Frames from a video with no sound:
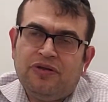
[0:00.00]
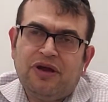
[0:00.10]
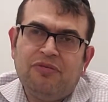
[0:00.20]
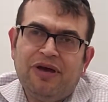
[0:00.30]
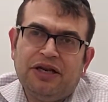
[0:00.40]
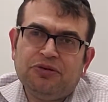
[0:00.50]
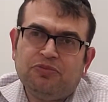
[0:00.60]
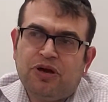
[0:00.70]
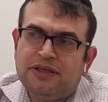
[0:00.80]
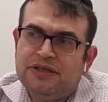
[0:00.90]
entire
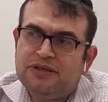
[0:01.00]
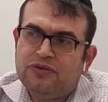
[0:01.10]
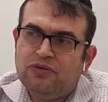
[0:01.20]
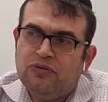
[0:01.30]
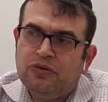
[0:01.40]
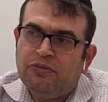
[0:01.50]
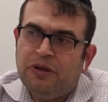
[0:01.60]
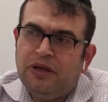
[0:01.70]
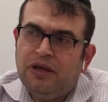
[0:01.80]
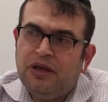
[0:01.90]
management process will
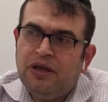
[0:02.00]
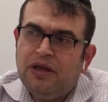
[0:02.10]
be